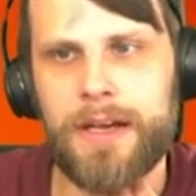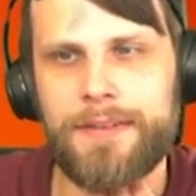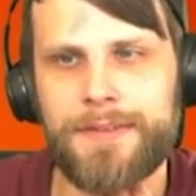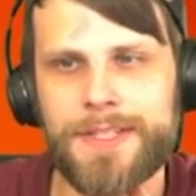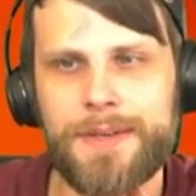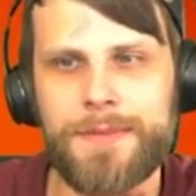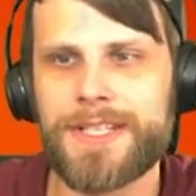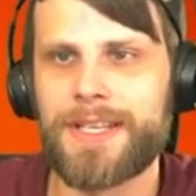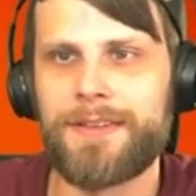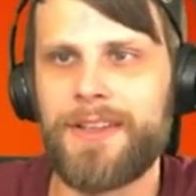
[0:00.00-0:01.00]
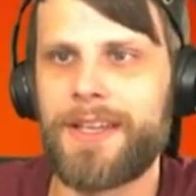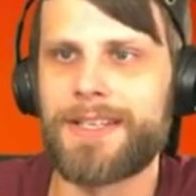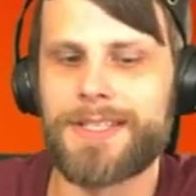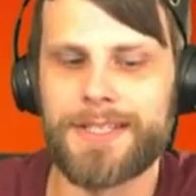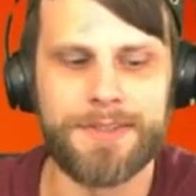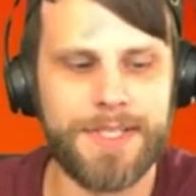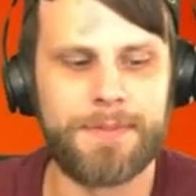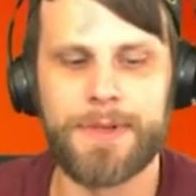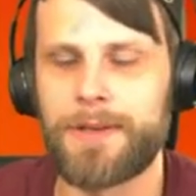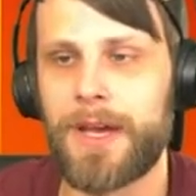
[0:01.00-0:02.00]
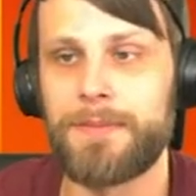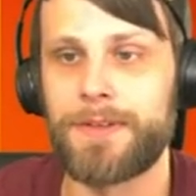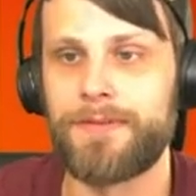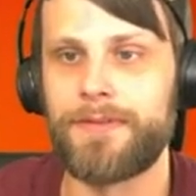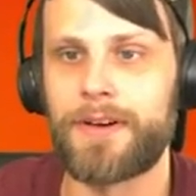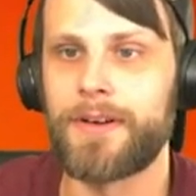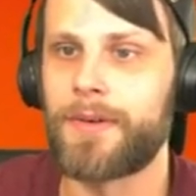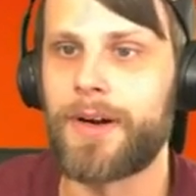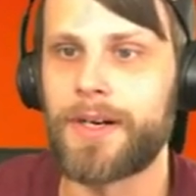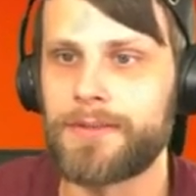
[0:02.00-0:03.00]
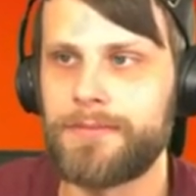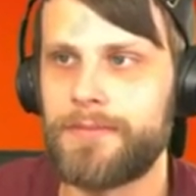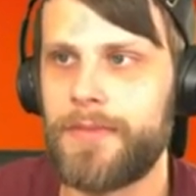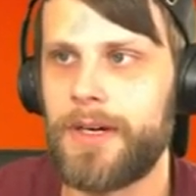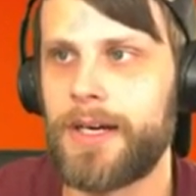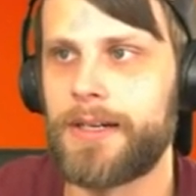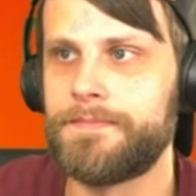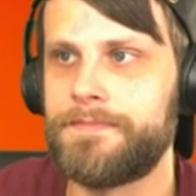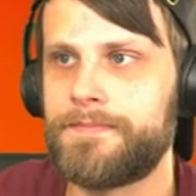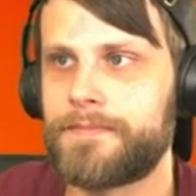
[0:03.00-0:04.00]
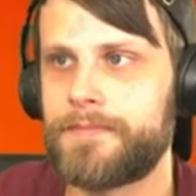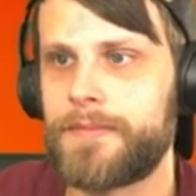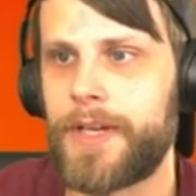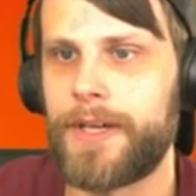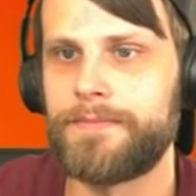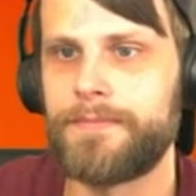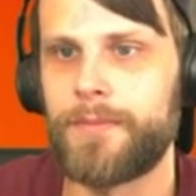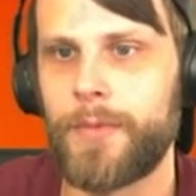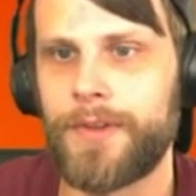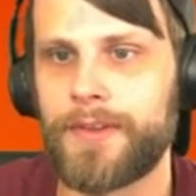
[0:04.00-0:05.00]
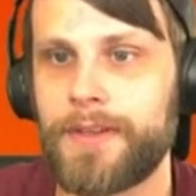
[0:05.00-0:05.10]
For some reason I feel like it's steel type and I might be very wrong, um, but we'll see.